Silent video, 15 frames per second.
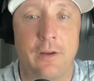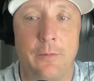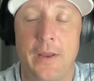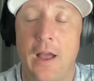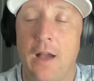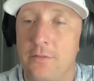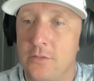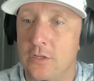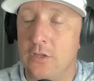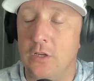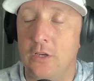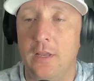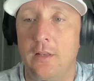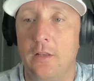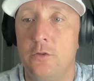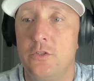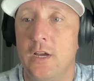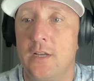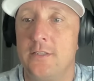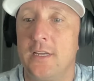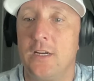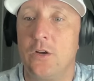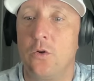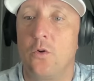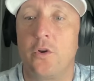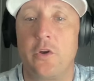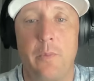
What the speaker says: I mean, obviously you did lose Dante Core.